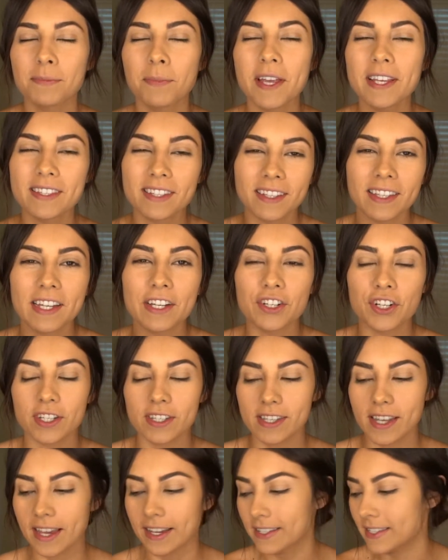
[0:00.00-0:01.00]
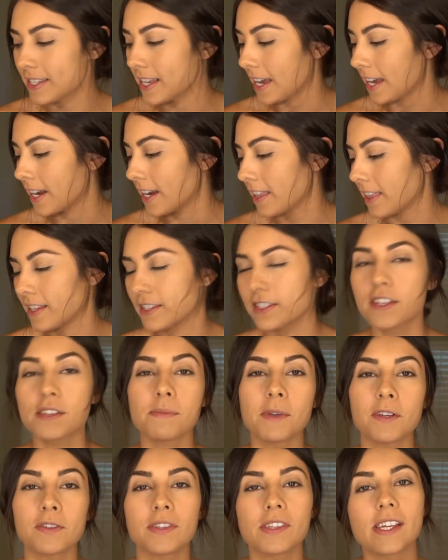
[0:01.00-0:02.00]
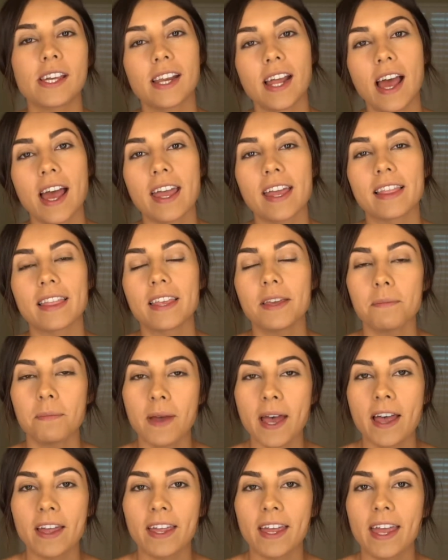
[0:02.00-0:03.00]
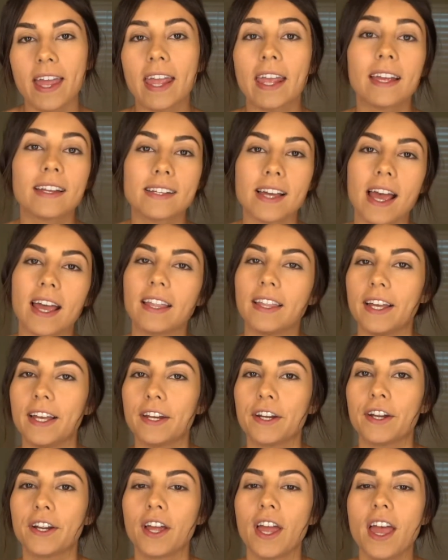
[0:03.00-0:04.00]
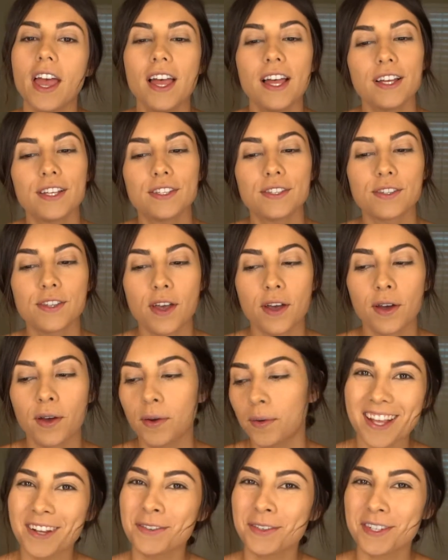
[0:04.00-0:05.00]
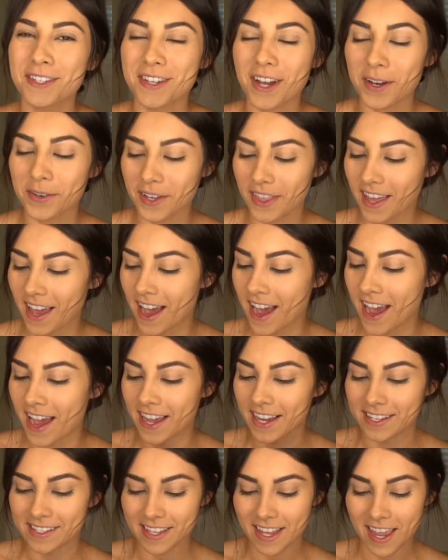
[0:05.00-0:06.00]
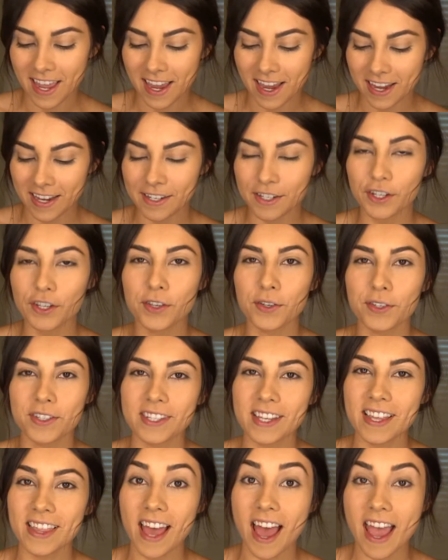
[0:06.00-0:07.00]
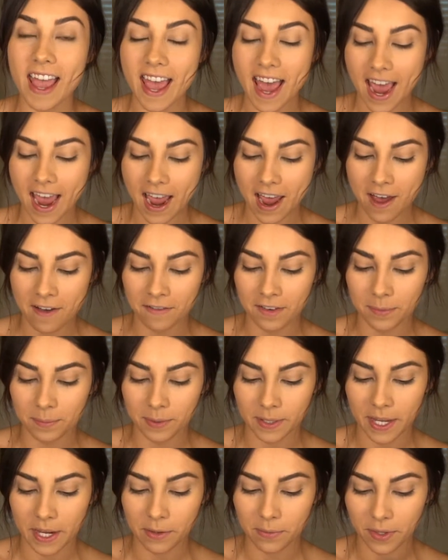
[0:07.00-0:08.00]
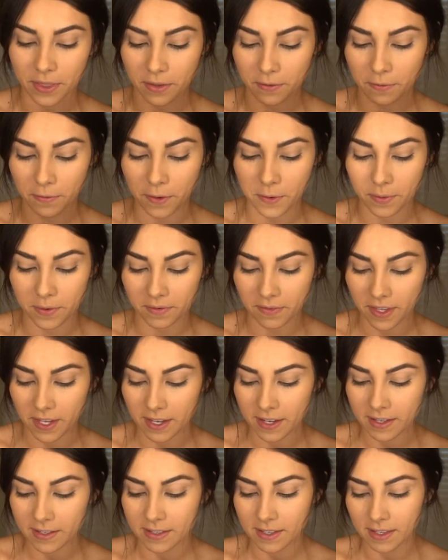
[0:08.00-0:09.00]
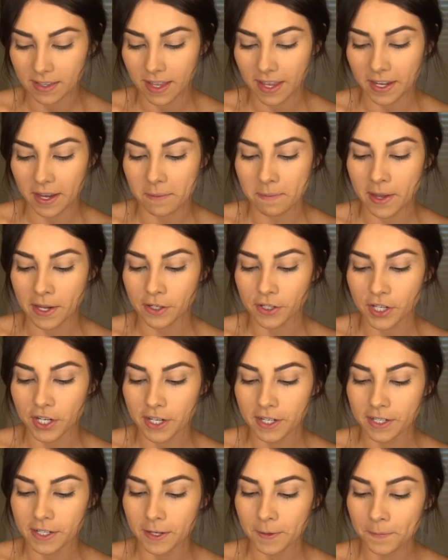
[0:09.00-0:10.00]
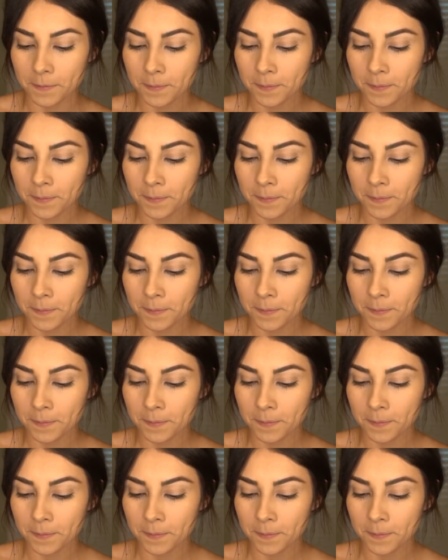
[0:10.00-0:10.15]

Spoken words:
Basically just like skin. This is mostly an eye and lip palette and highlighter. So I think we'll start with eyes, and you'll see that I have played with a few of these like I mentioned.